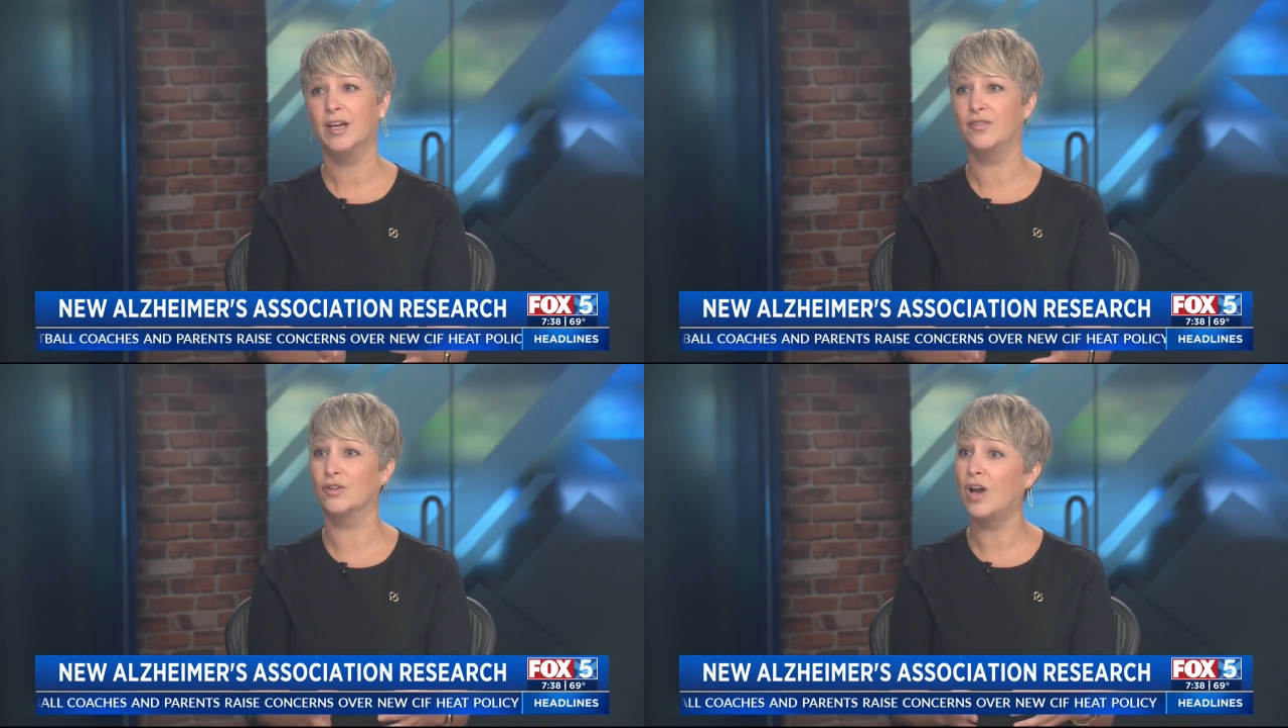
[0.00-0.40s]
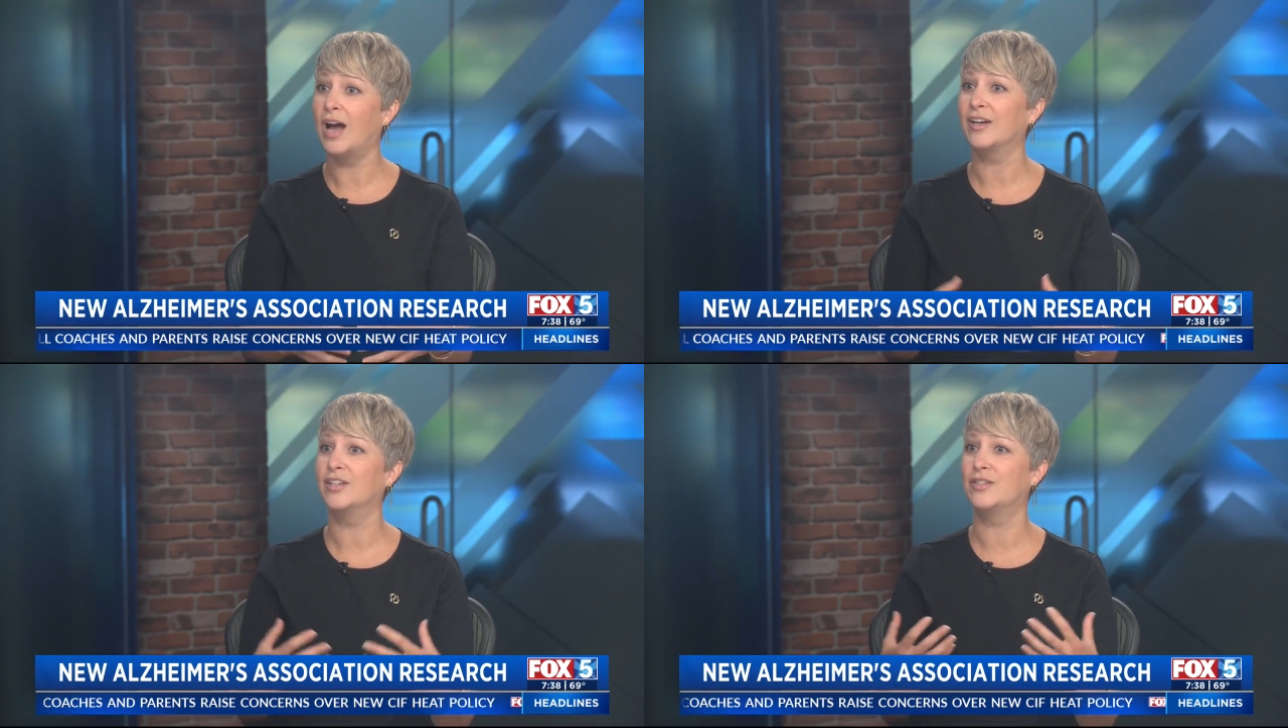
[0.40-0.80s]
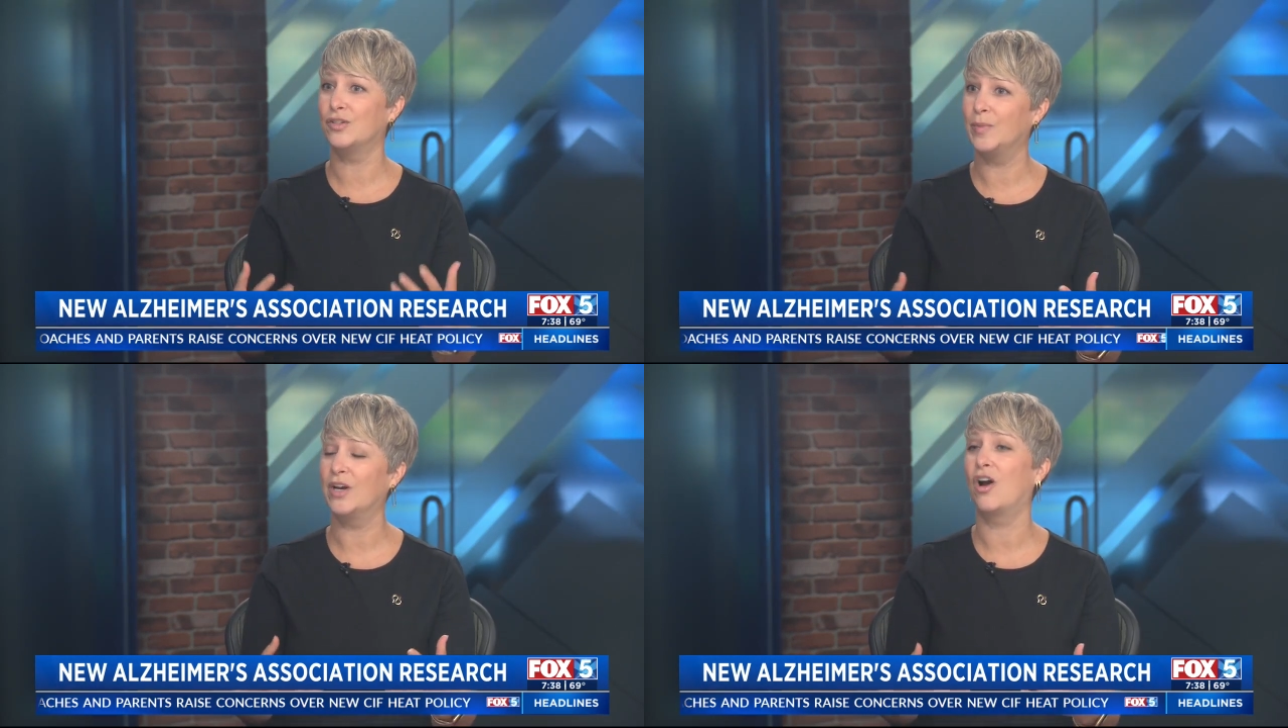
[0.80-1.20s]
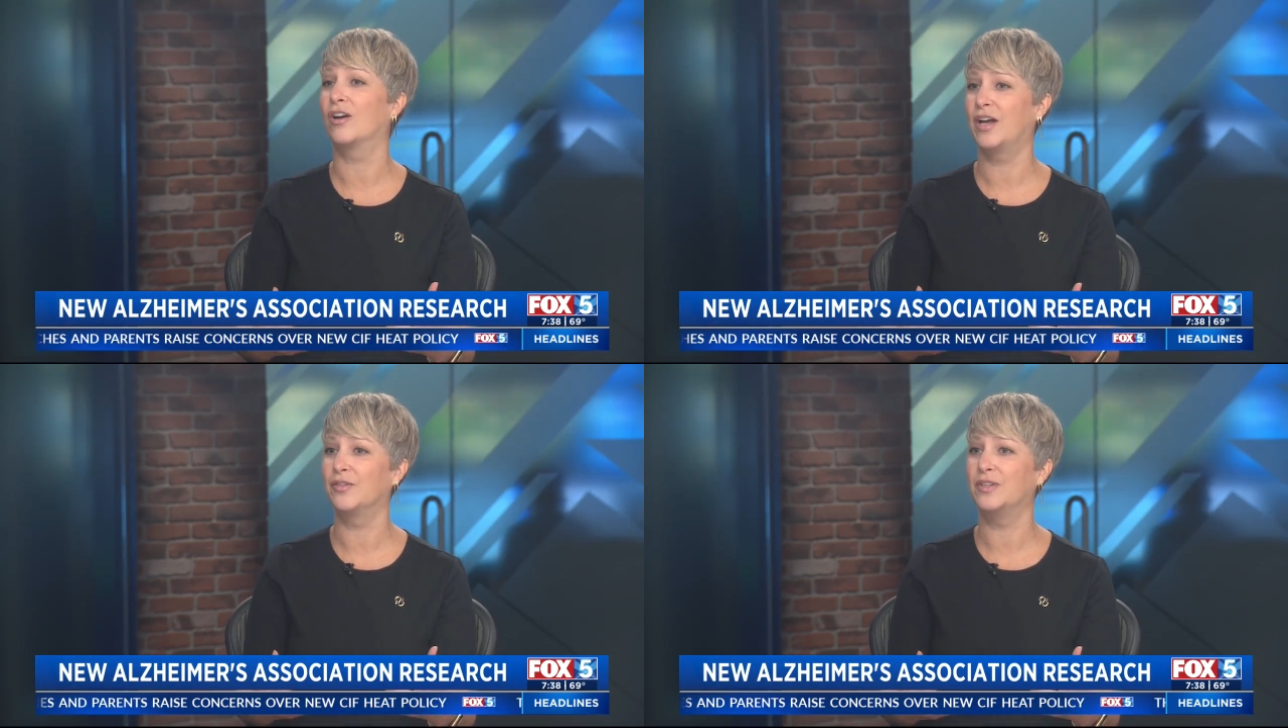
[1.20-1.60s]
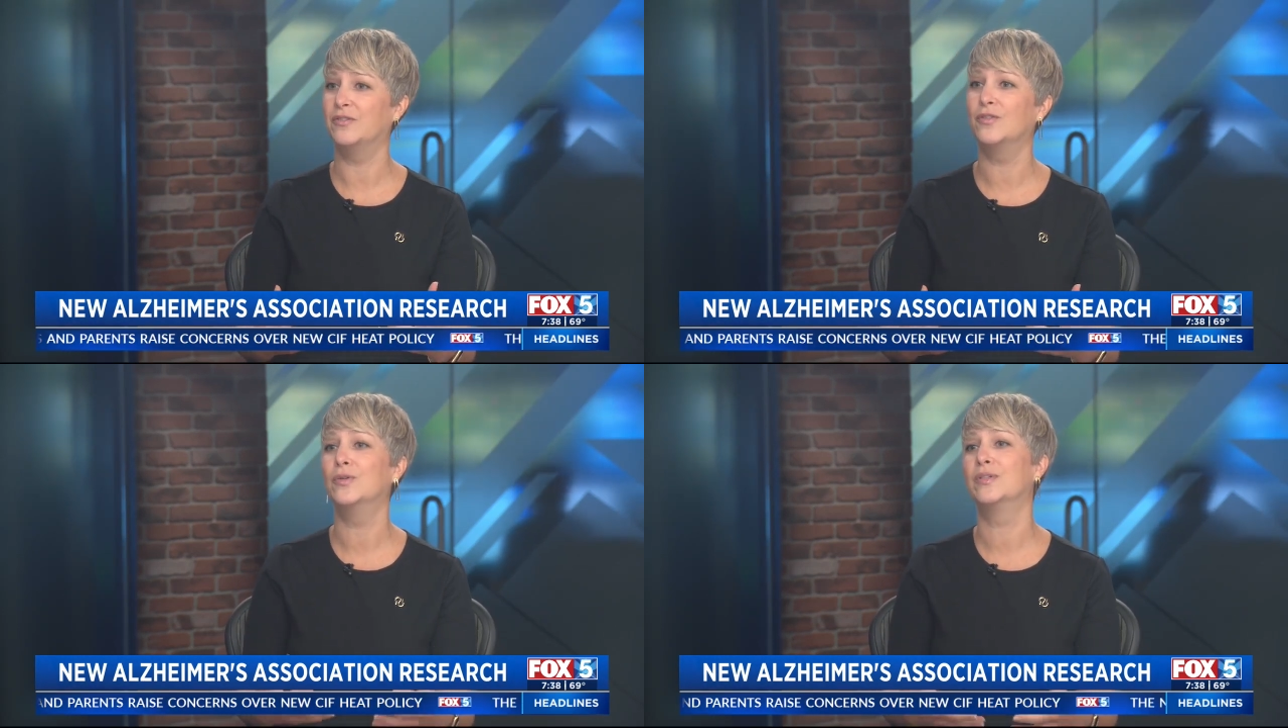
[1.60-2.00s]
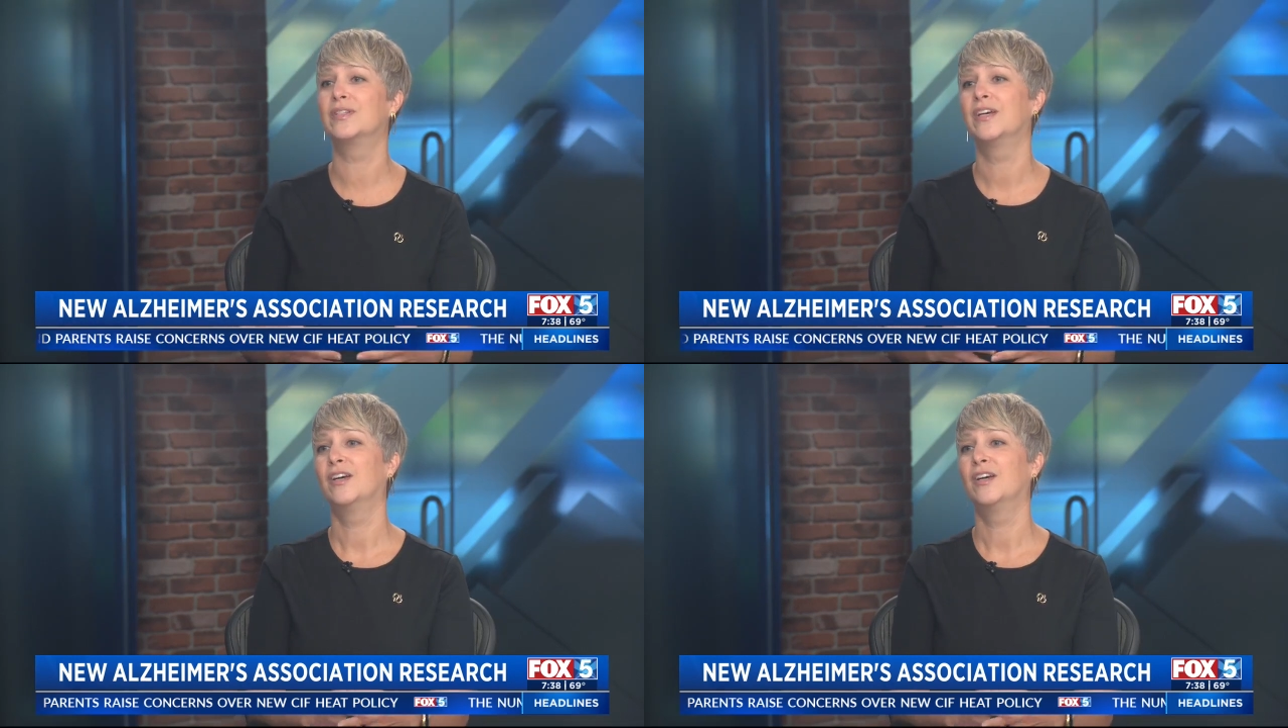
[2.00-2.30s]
If you're not consuming heart healthy foods